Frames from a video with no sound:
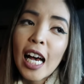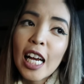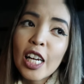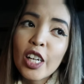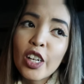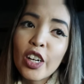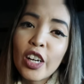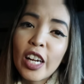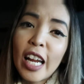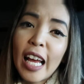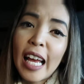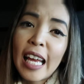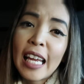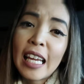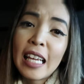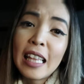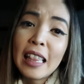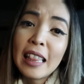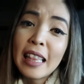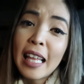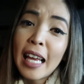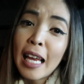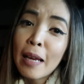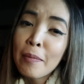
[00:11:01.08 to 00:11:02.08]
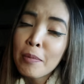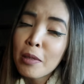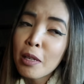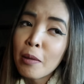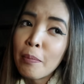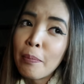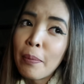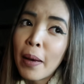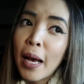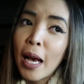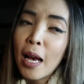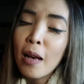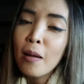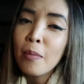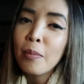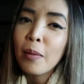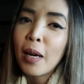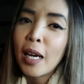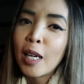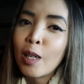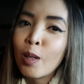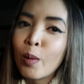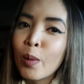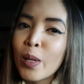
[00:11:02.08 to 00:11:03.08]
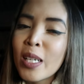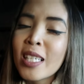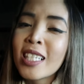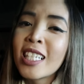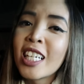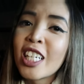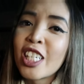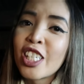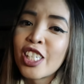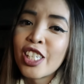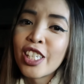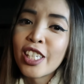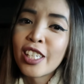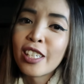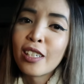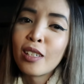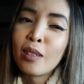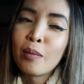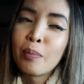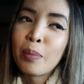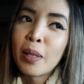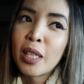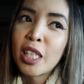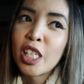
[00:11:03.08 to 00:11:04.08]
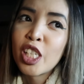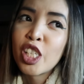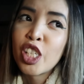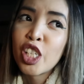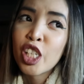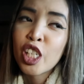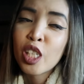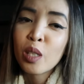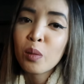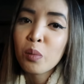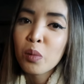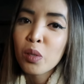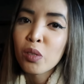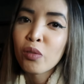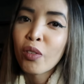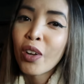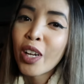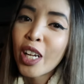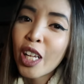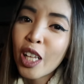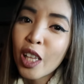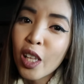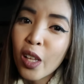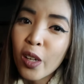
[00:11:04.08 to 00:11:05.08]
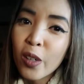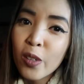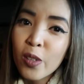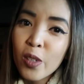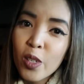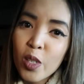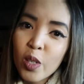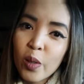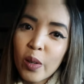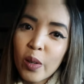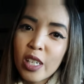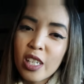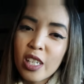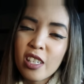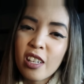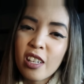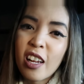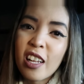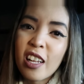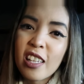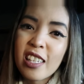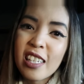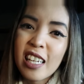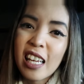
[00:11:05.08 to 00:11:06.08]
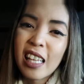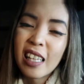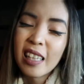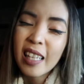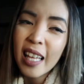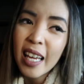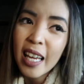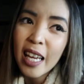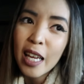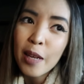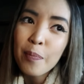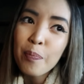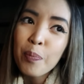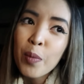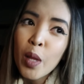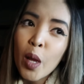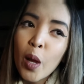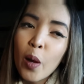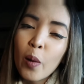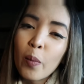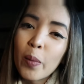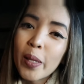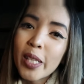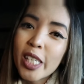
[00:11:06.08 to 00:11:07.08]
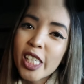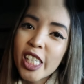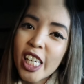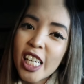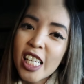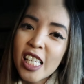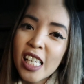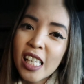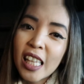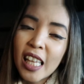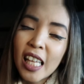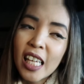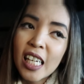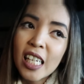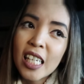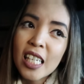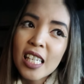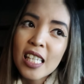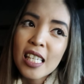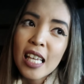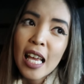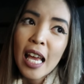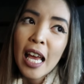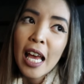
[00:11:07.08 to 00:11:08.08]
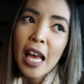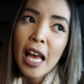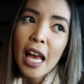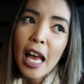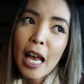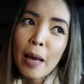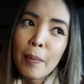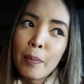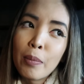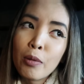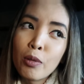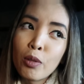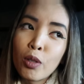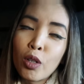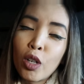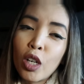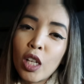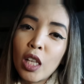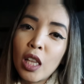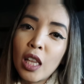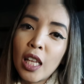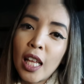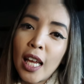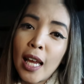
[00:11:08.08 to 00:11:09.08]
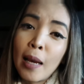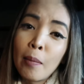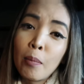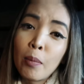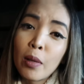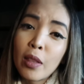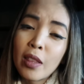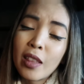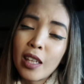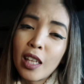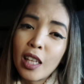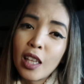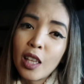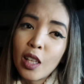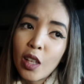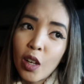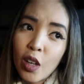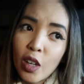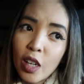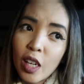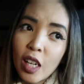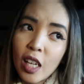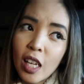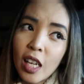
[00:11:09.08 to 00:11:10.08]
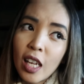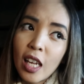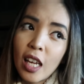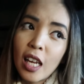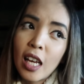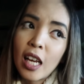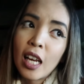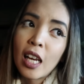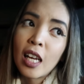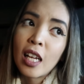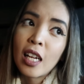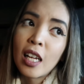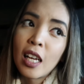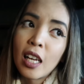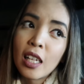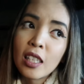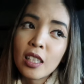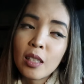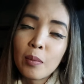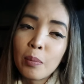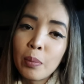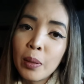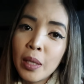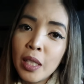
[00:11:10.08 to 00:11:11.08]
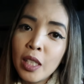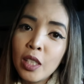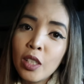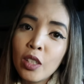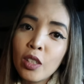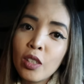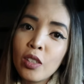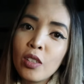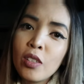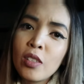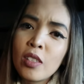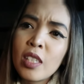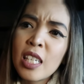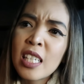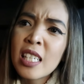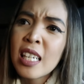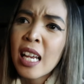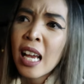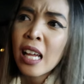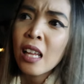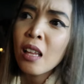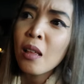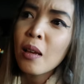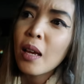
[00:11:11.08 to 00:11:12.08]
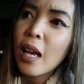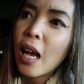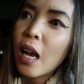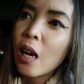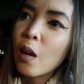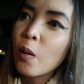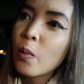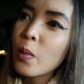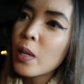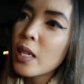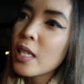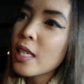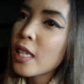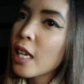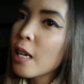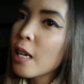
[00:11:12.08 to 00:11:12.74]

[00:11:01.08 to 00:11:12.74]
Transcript: I got a lamb kebab. I always get chicken, but the chicken was running low, so I decided to get lamb with cheese and lettuce, and boo got lamb with the lot. Add jalapenos. Is it I always